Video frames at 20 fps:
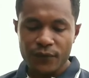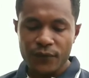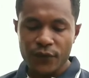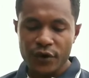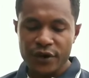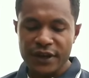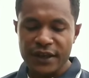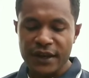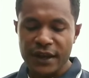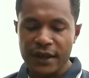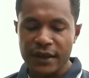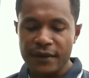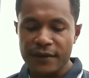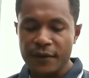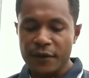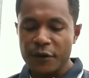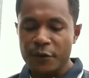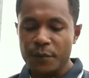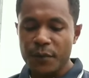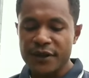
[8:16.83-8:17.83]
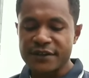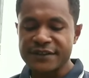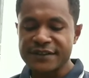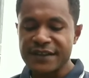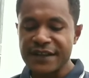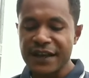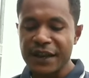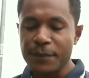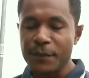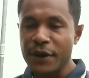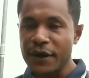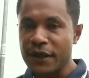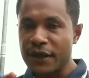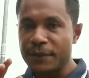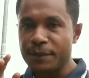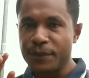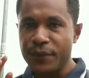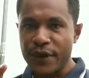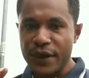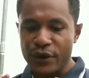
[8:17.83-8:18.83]
kina. But still
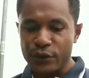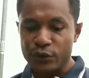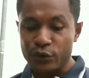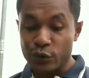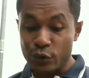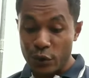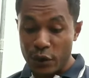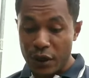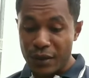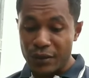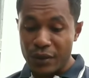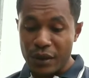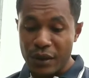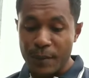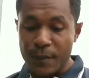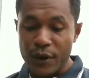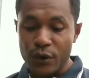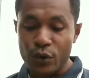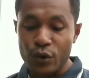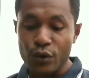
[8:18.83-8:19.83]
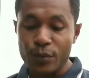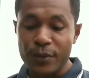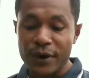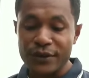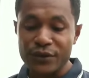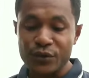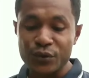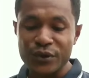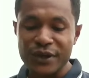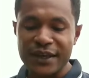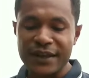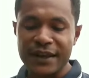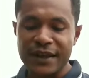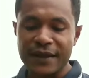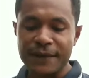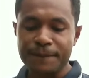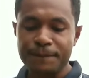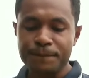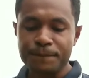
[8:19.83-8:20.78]
payout go by 2 kina.